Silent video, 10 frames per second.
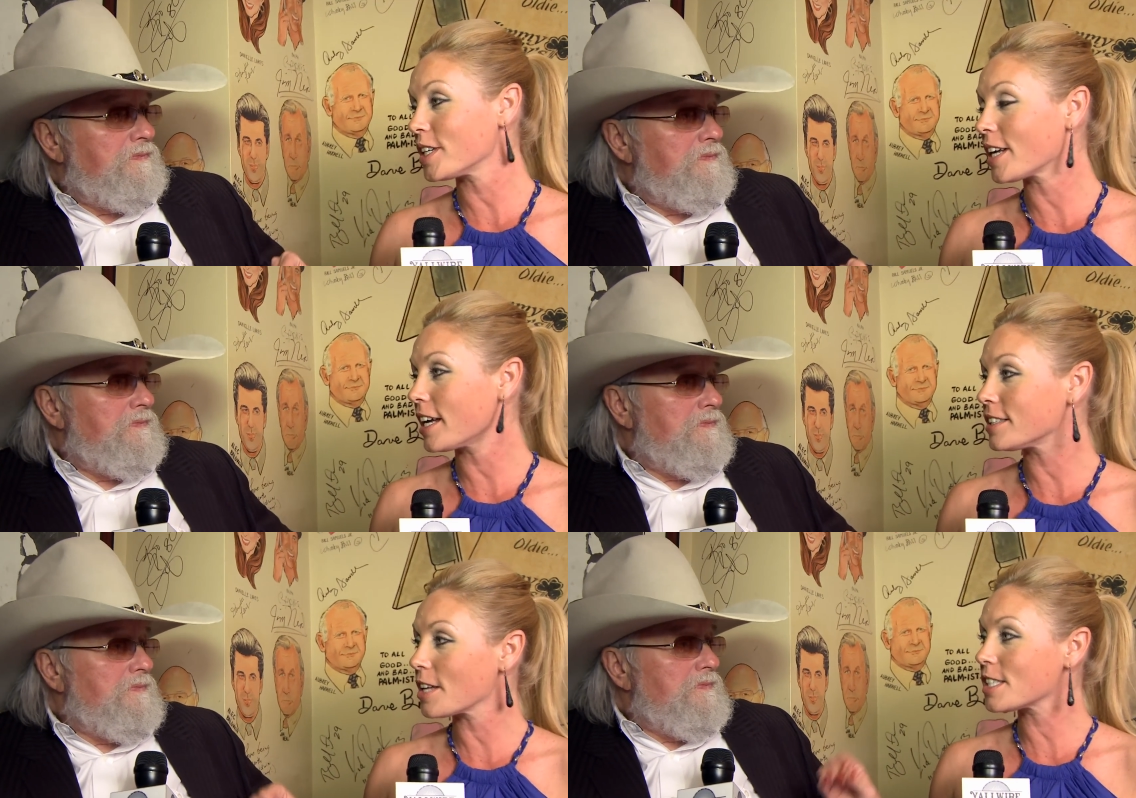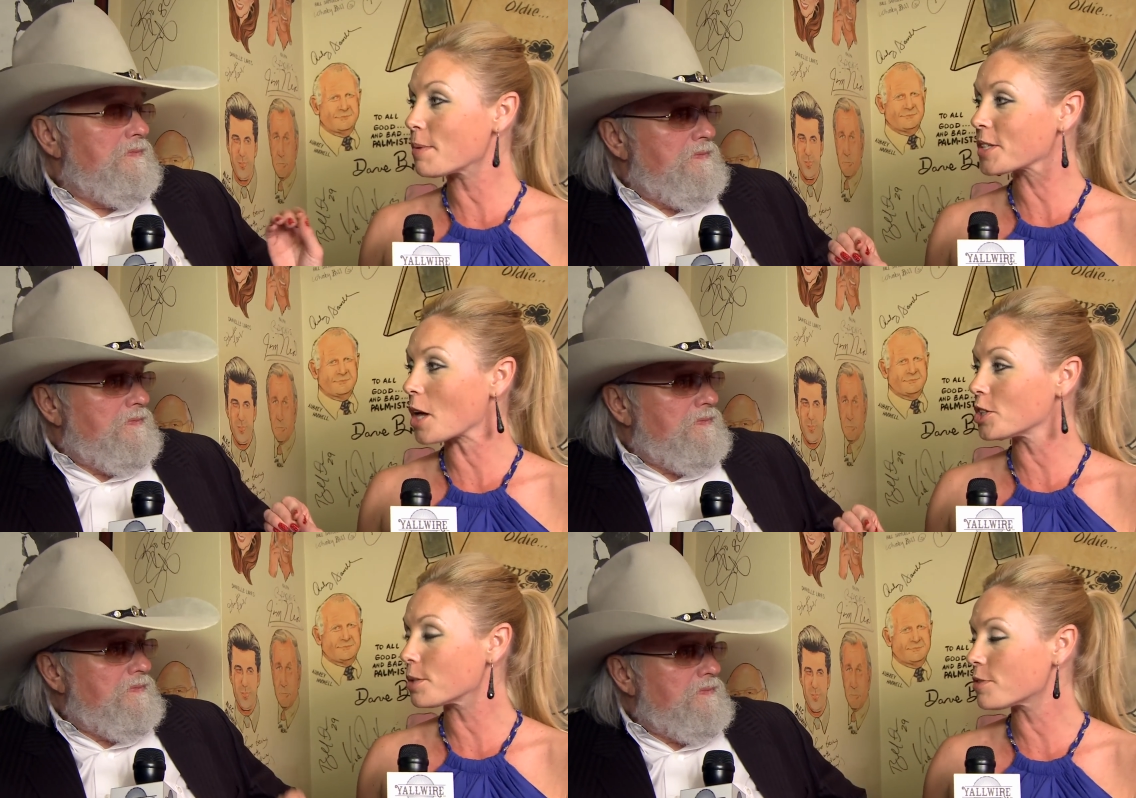Speaker 1: tonight. Tell us about
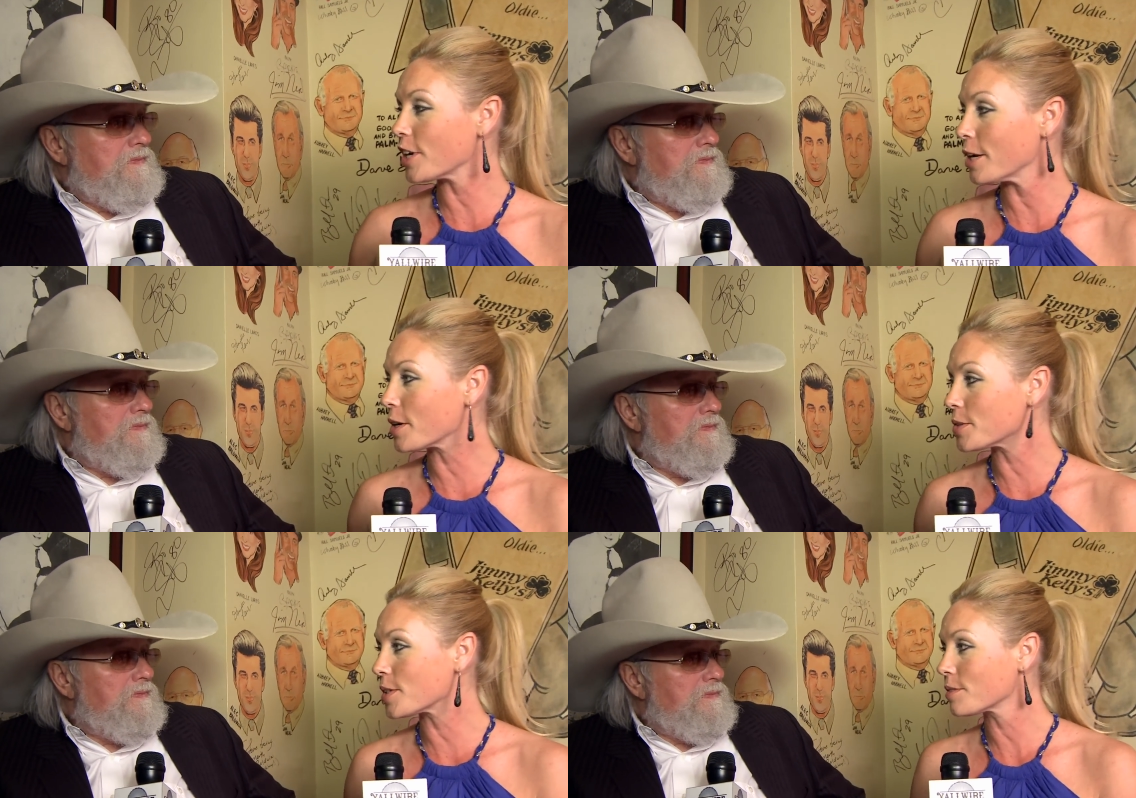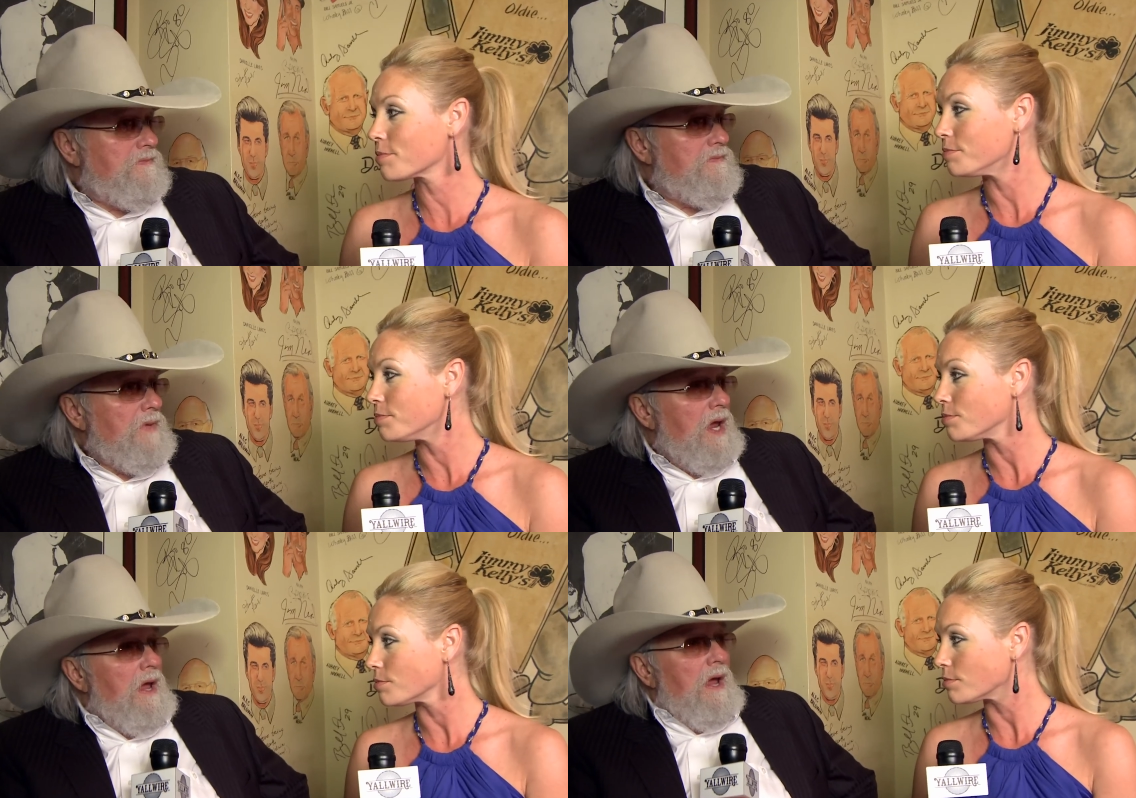Scholarships for Heroes.
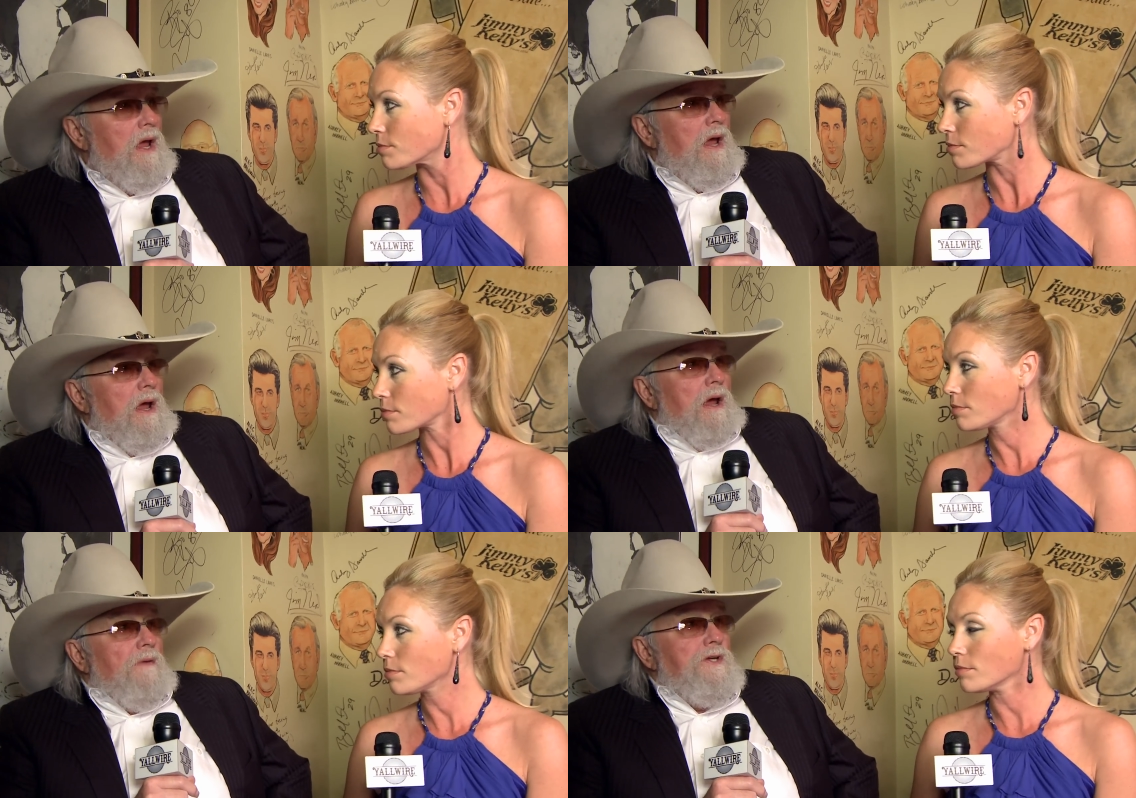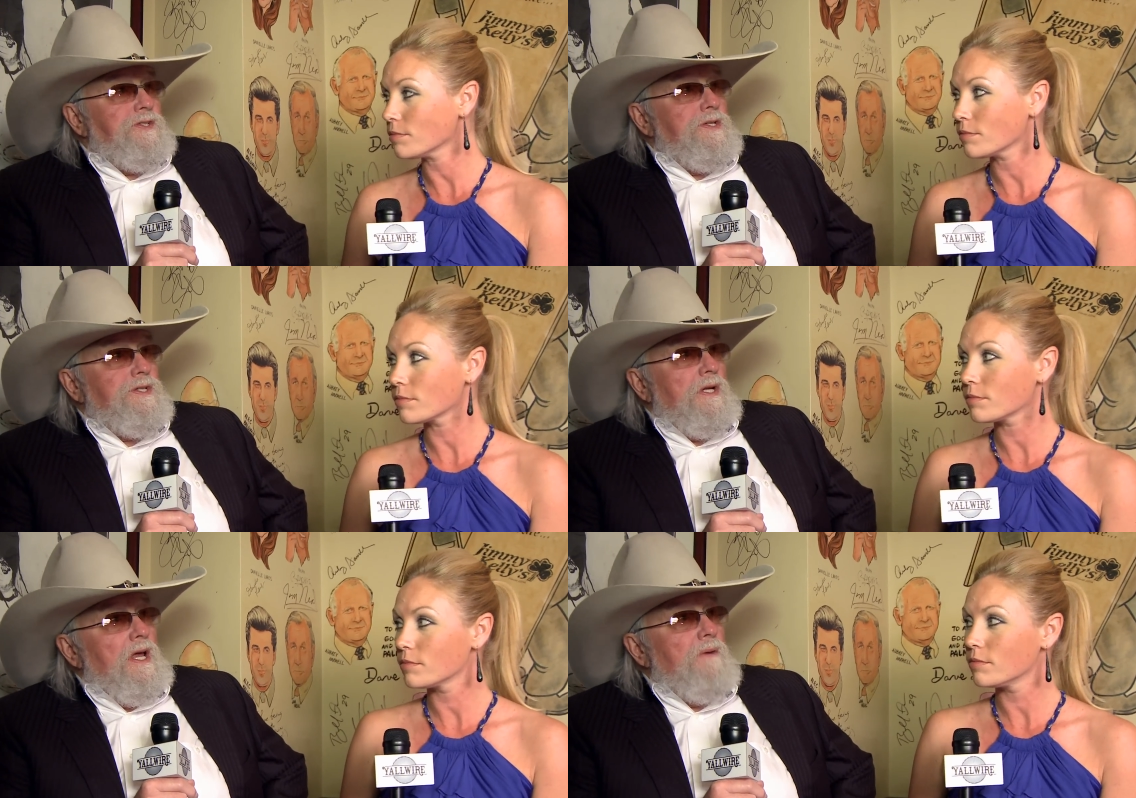
Speaker 2: This is
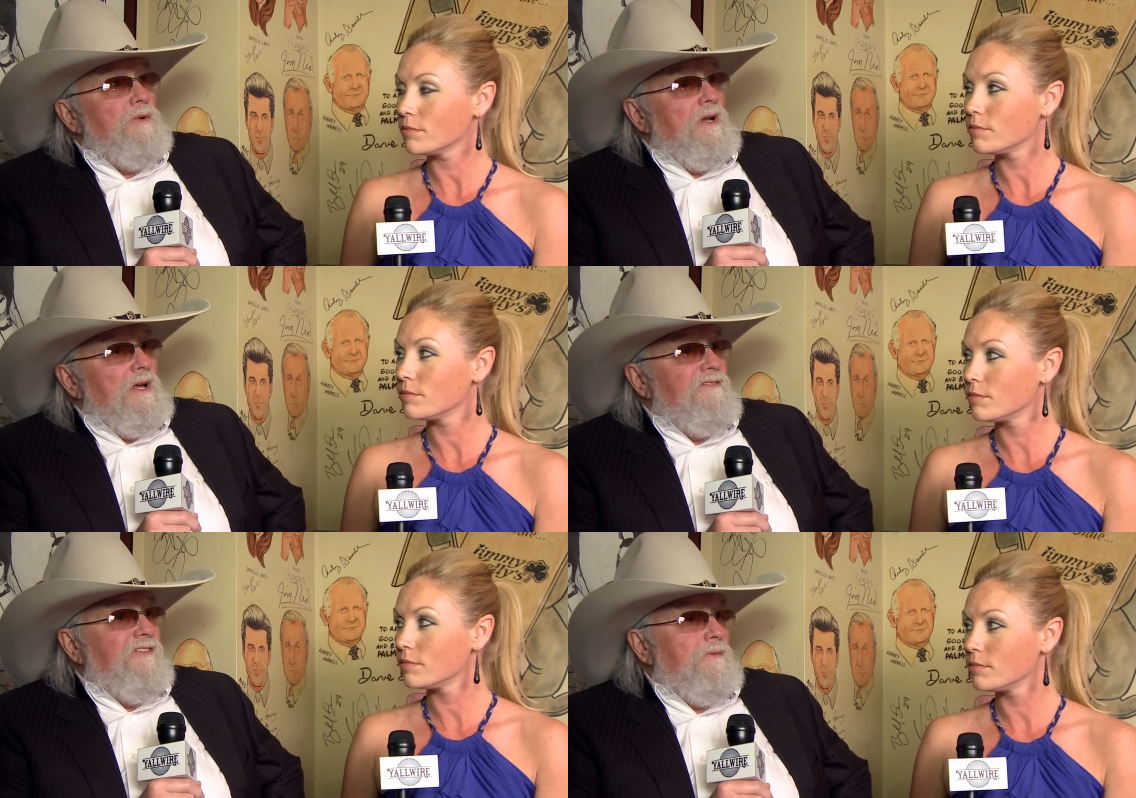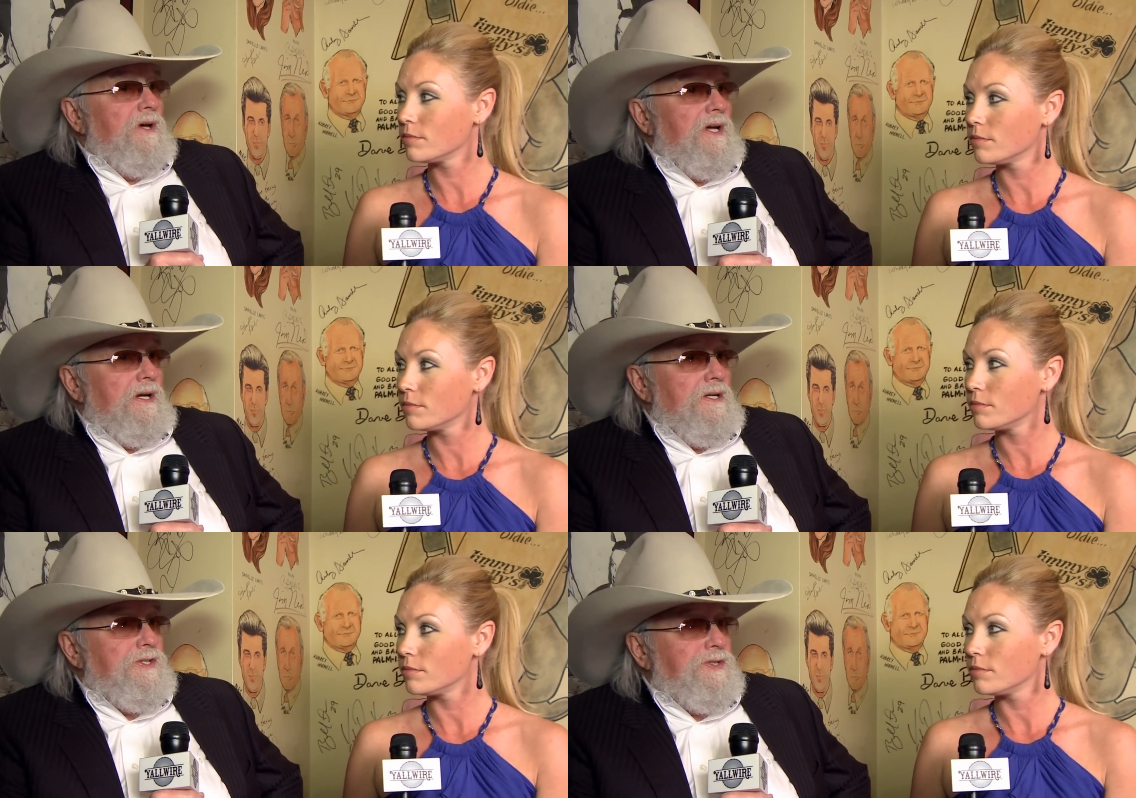a labor of love for me.
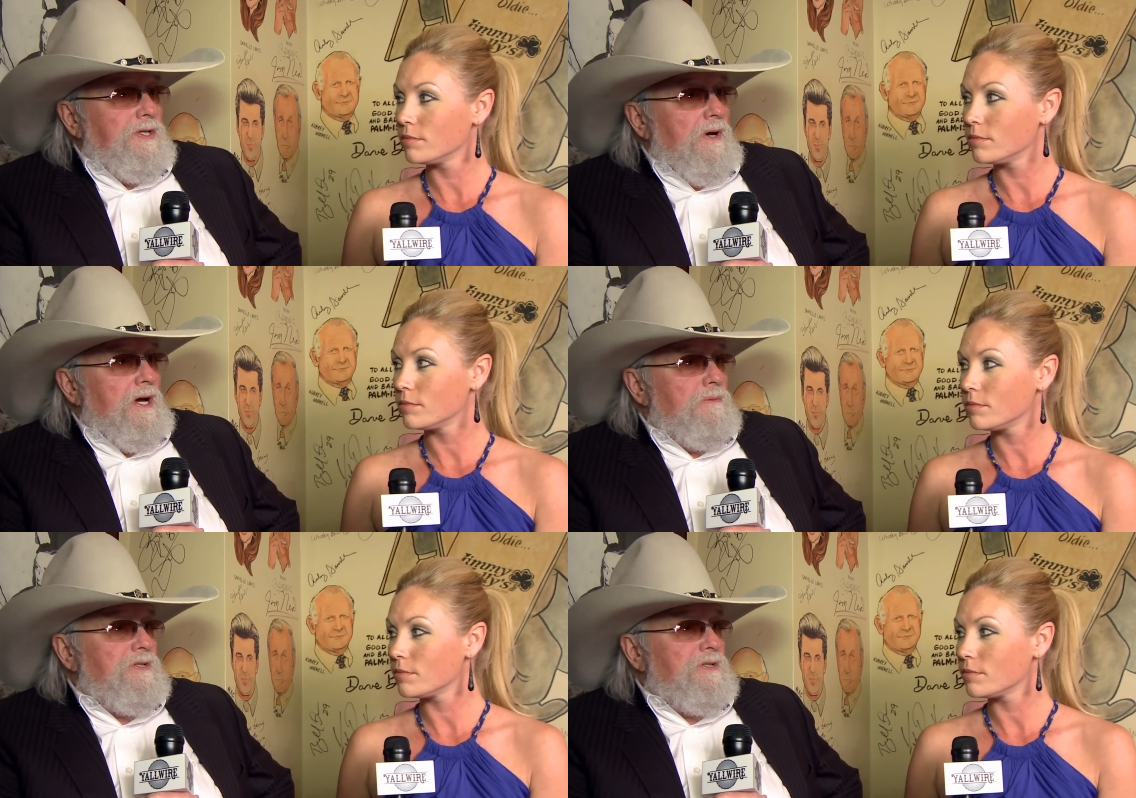It is to help